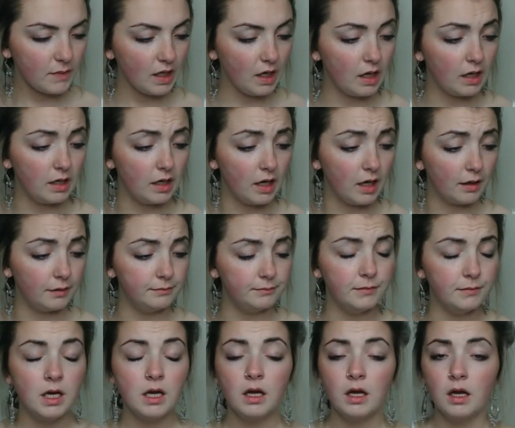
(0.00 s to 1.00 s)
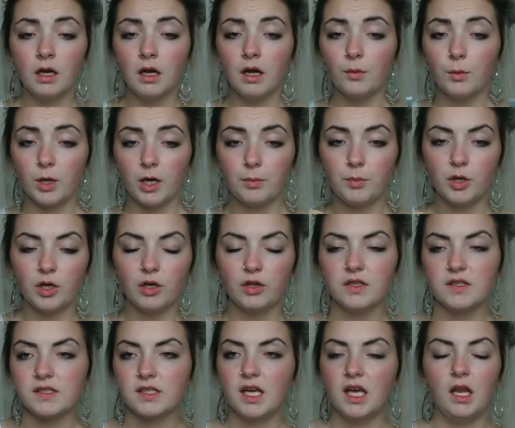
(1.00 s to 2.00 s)
and when I put it on the
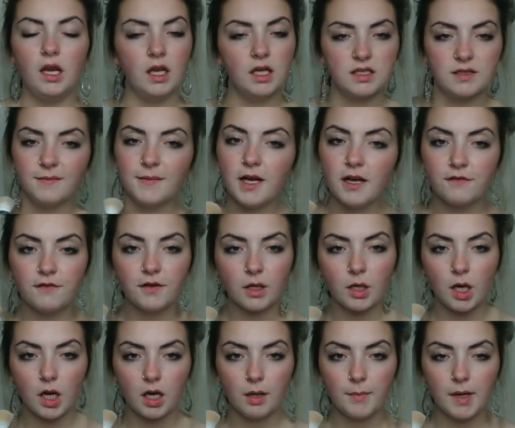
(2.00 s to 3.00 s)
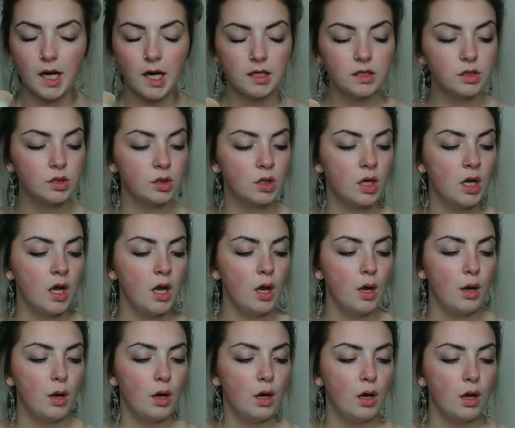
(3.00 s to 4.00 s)
skin, it's a perfect colour match.
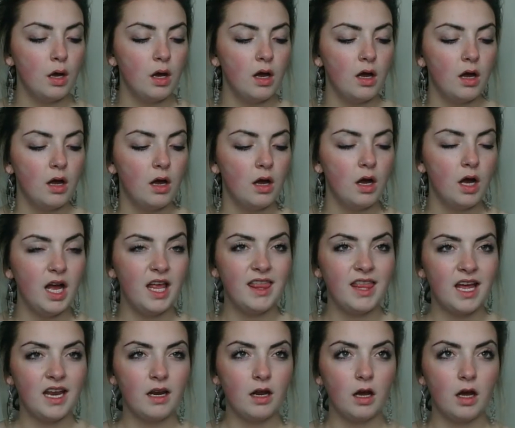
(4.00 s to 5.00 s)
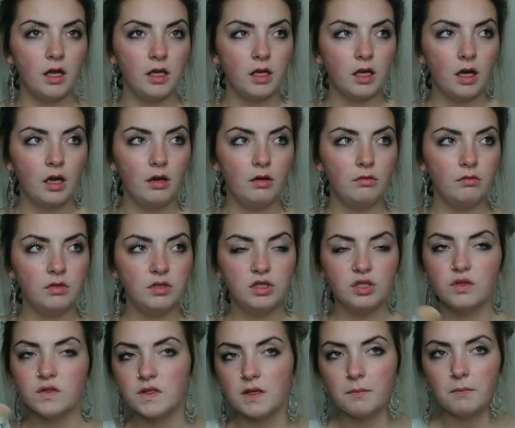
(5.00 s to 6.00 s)
And then I go and
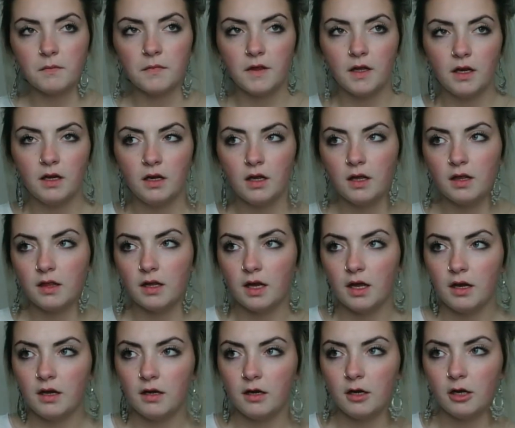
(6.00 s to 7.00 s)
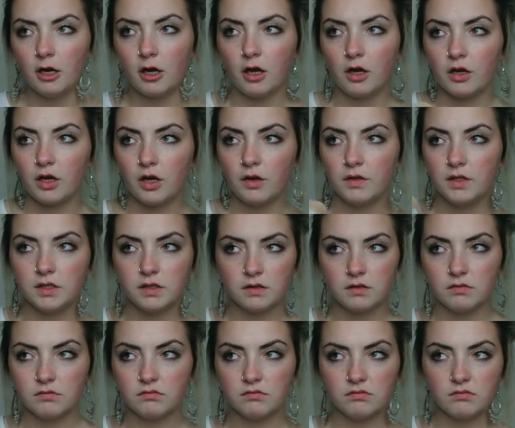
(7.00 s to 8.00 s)
do something, and then I'll go
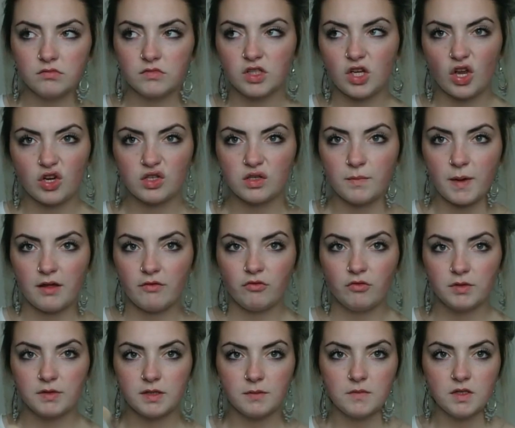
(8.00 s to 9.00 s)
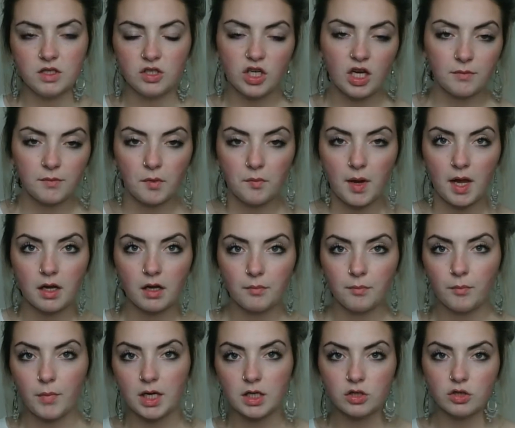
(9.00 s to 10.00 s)
to the bathroom or something, check my makeup,
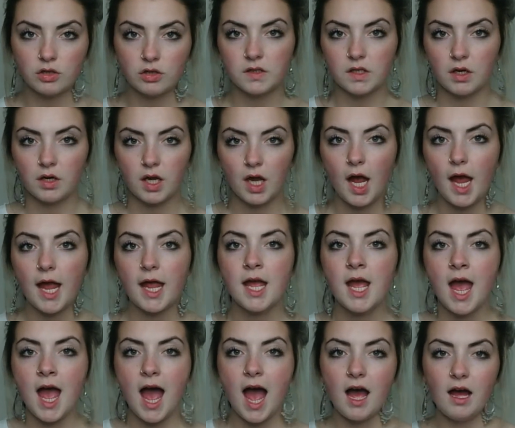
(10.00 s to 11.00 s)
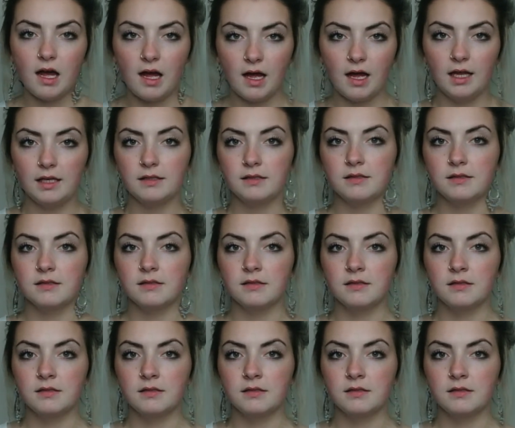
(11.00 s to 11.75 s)
make sure it's okay, and